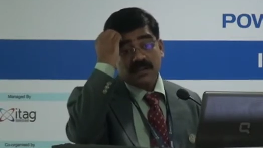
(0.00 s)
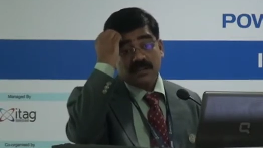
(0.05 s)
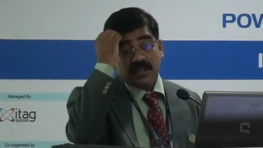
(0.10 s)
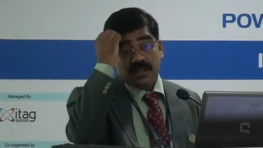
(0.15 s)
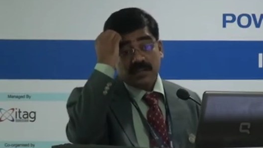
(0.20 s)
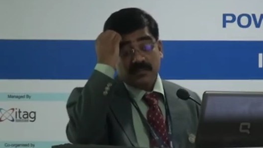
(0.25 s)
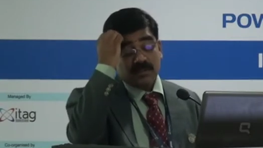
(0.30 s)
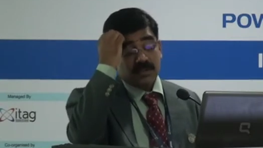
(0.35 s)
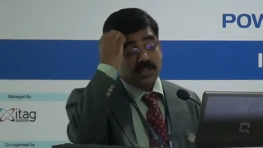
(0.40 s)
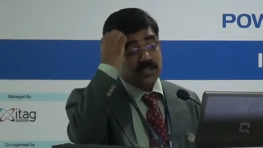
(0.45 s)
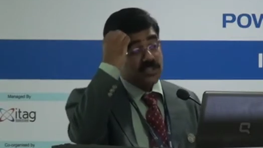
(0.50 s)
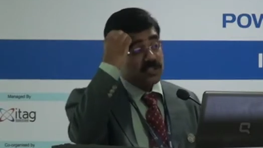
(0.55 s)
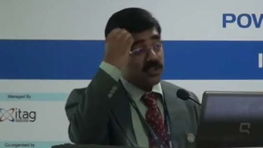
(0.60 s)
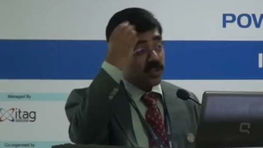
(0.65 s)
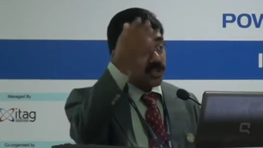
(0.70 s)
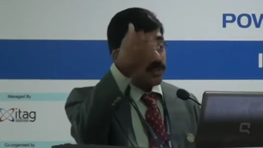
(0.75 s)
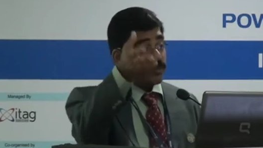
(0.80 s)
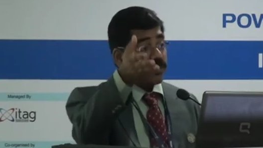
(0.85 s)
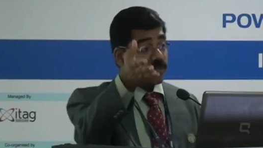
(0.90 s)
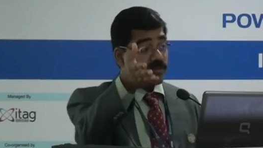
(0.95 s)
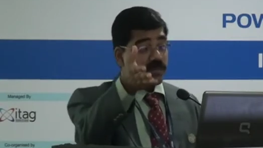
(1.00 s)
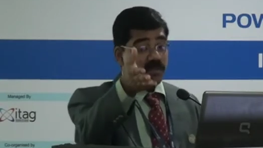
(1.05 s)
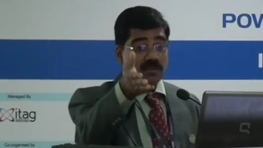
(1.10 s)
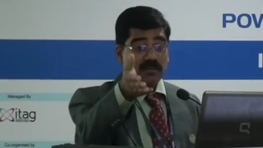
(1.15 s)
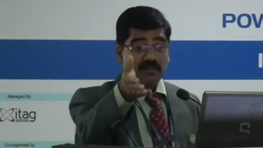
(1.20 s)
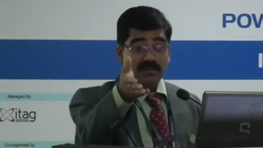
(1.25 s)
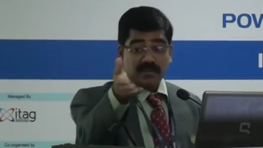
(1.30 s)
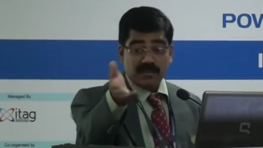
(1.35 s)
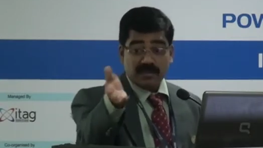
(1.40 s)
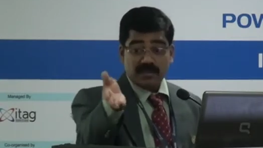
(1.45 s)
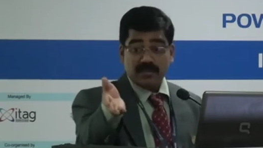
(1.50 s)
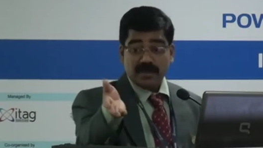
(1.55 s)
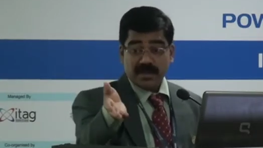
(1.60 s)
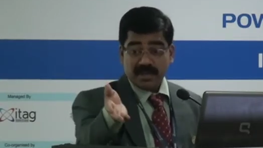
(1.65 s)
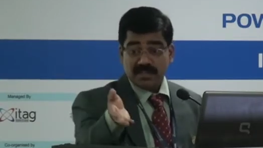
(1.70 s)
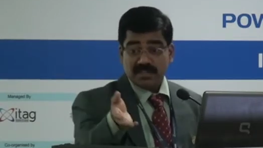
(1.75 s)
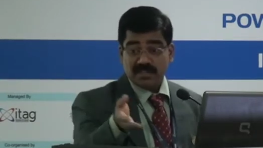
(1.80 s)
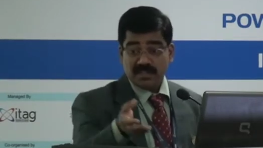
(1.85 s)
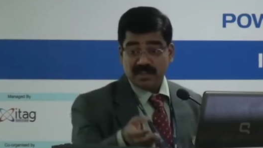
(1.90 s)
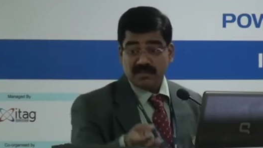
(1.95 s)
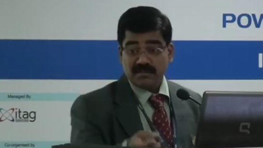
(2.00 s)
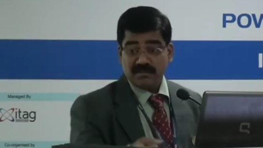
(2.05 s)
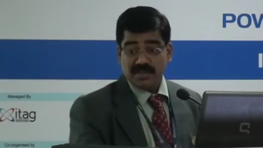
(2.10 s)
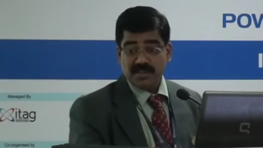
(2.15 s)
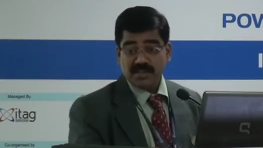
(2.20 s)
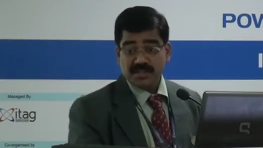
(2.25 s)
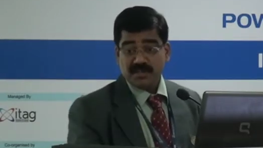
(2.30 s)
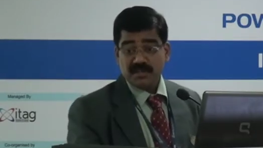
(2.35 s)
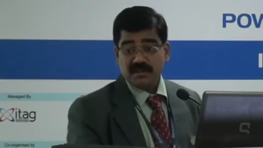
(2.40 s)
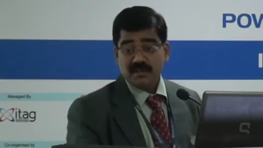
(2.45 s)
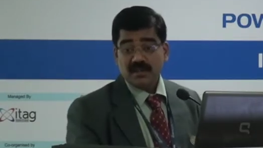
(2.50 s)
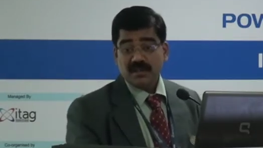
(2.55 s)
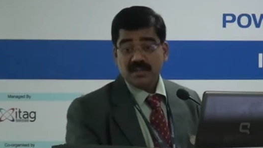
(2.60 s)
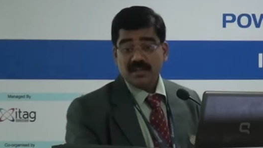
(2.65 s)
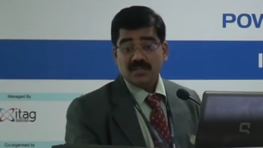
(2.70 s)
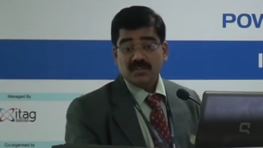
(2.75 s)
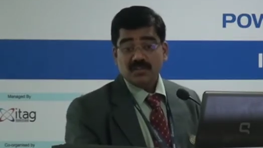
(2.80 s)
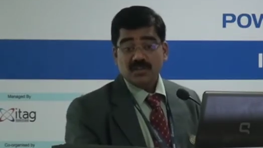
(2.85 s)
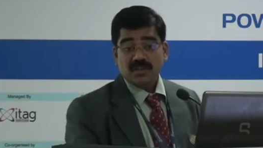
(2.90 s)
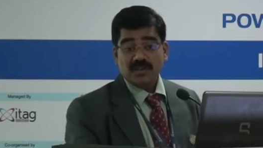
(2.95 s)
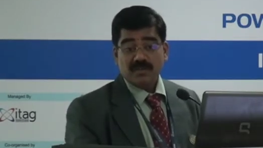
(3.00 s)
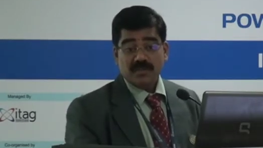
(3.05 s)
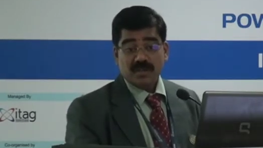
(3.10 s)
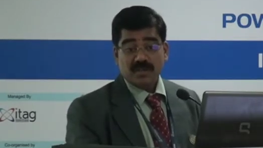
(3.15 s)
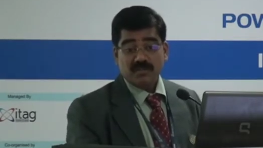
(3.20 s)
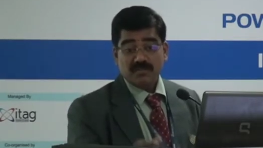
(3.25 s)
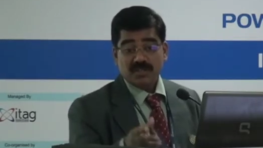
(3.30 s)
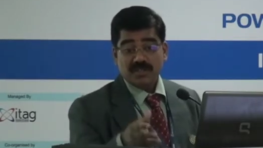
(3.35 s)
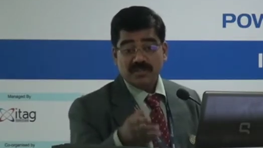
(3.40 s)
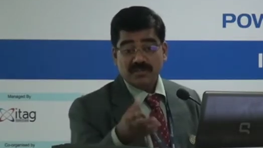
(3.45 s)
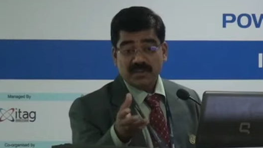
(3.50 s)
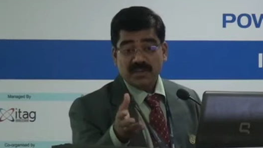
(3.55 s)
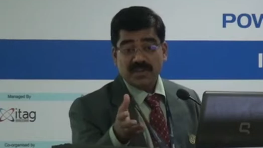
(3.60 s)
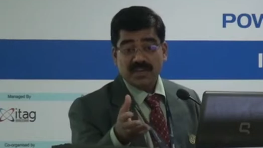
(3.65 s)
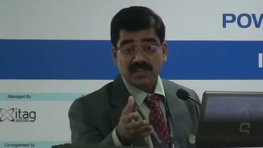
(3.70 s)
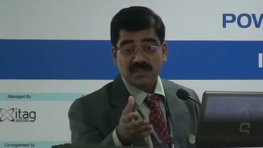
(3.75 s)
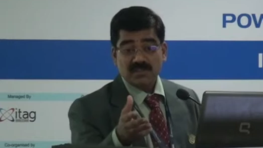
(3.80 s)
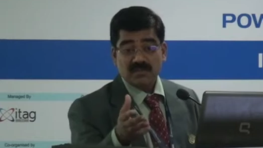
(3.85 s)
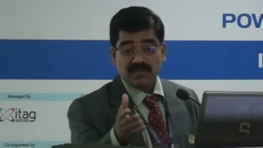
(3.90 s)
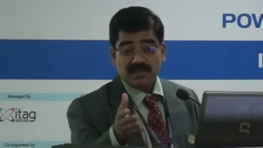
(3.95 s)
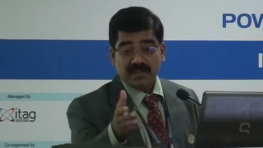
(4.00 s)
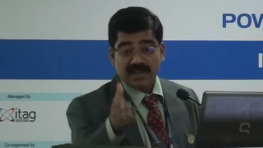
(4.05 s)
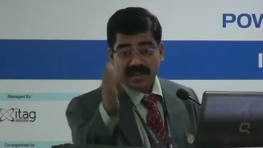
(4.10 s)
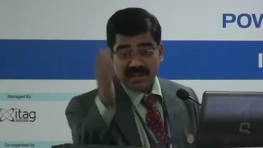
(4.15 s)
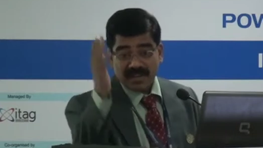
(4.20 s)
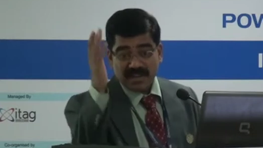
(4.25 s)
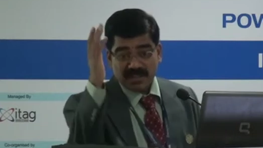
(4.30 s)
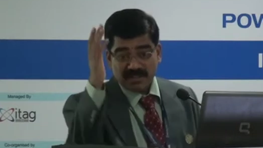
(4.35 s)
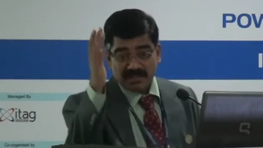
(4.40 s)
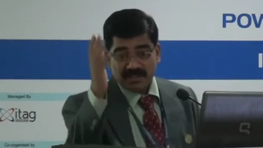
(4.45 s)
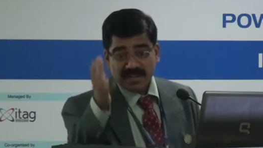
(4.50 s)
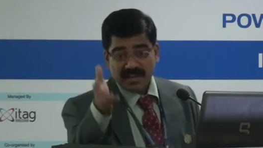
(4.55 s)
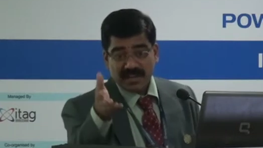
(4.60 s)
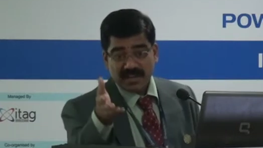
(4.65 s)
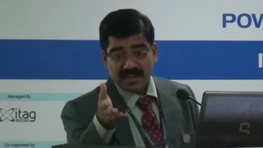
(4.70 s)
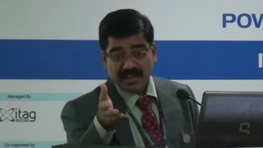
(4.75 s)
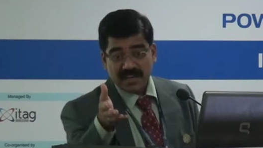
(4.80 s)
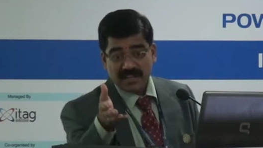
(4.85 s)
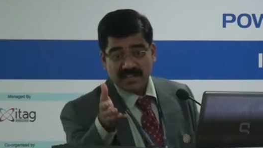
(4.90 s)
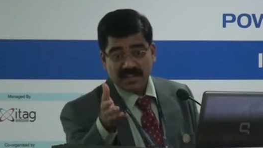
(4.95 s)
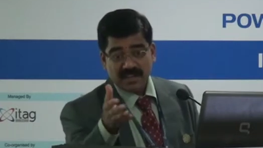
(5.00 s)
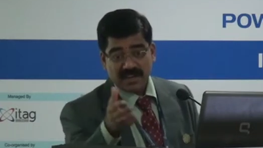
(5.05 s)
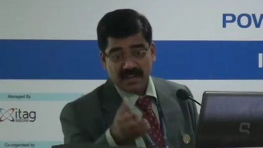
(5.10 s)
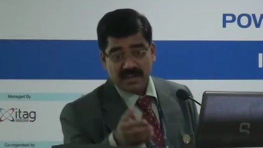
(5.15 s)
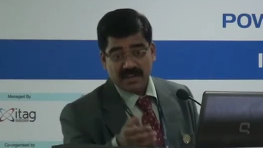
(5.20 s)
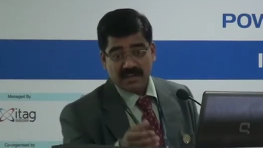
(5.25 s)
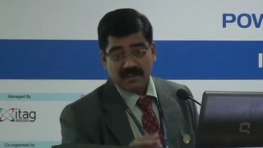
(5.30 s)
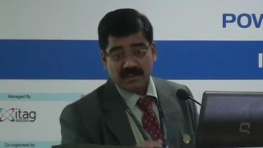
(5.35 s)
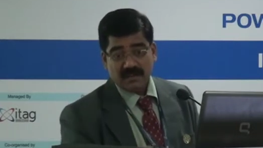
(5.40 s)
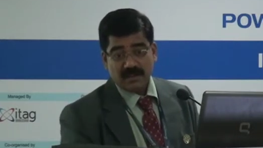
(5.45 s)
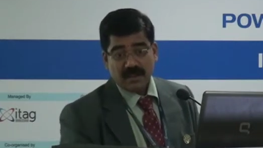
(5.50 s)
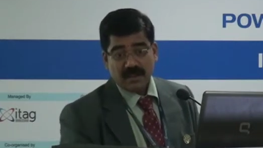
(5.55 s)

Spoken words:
Taiwan is not a member of even Paris Convention, so it becomes difficult to file at a very later date.